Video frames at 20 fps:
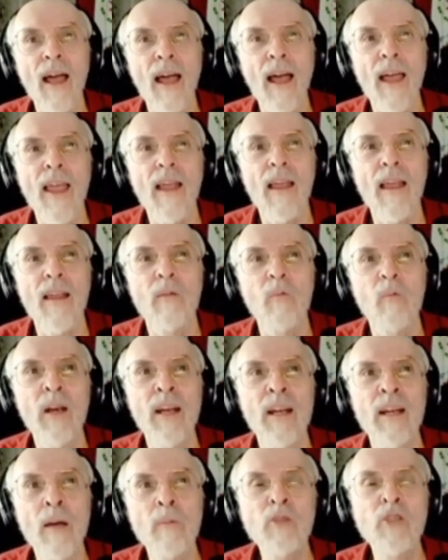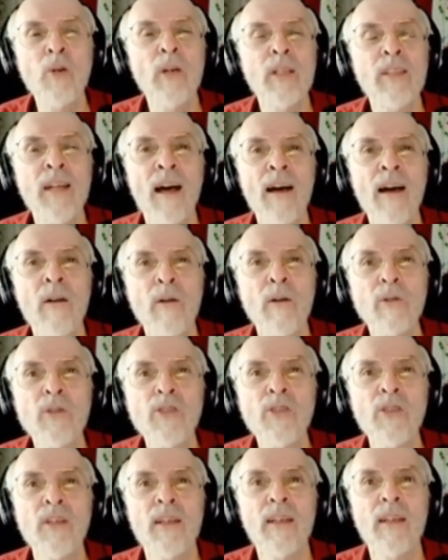when it comes to atajos,
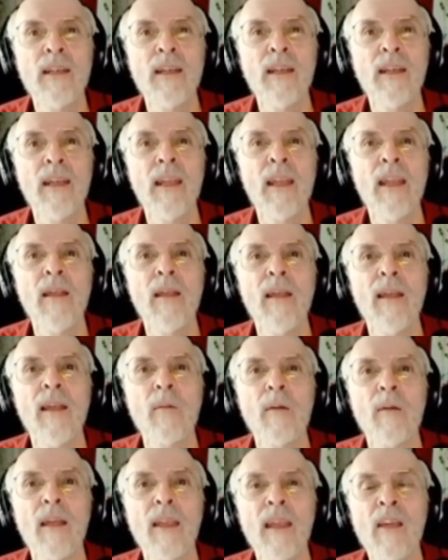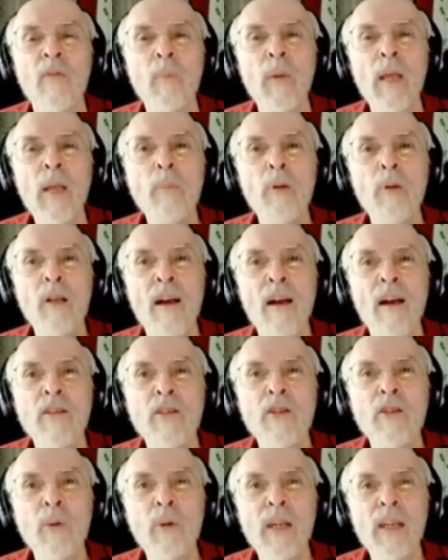if people aren't
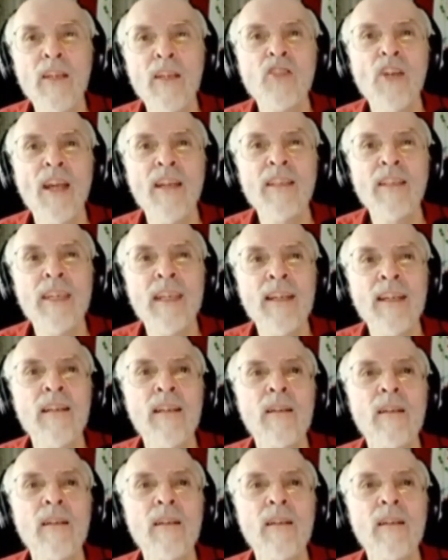doing genteel